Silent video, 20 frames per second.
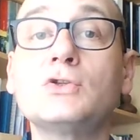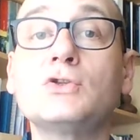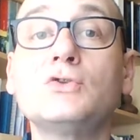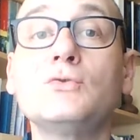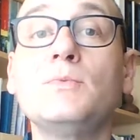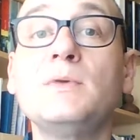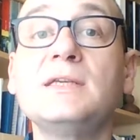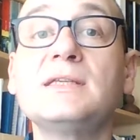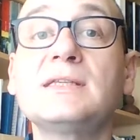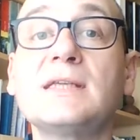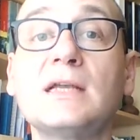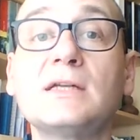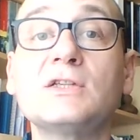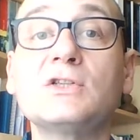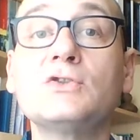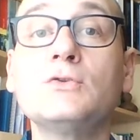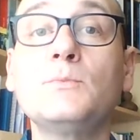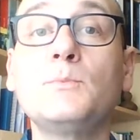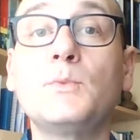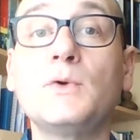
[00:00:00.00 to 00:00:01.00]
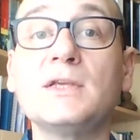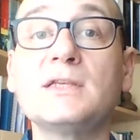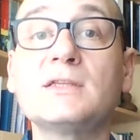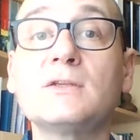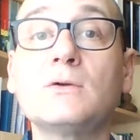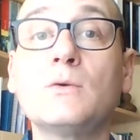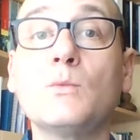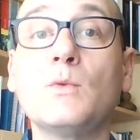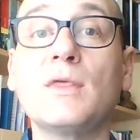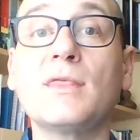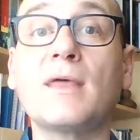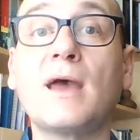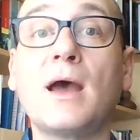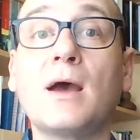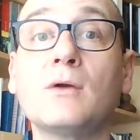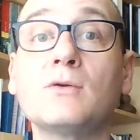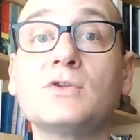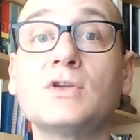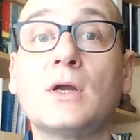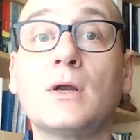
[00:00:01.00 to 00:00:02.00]
to be sent to prison
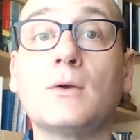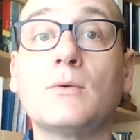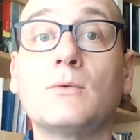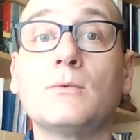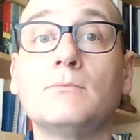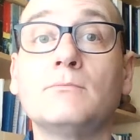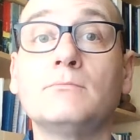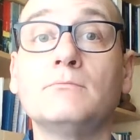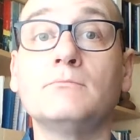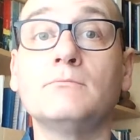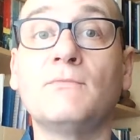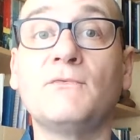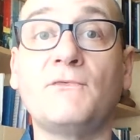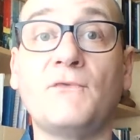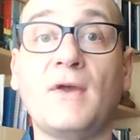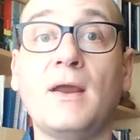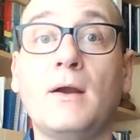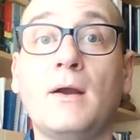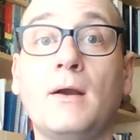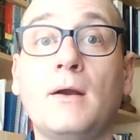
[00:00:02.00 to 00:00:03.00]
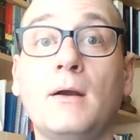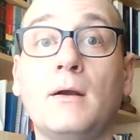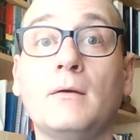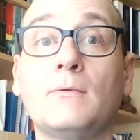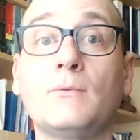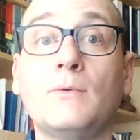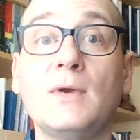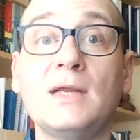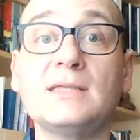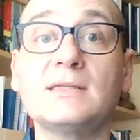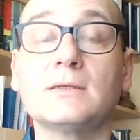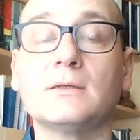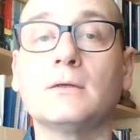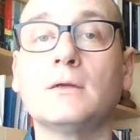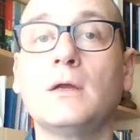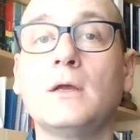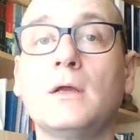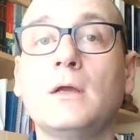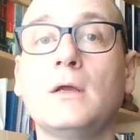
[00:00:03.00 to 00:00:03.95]
without a fair reason,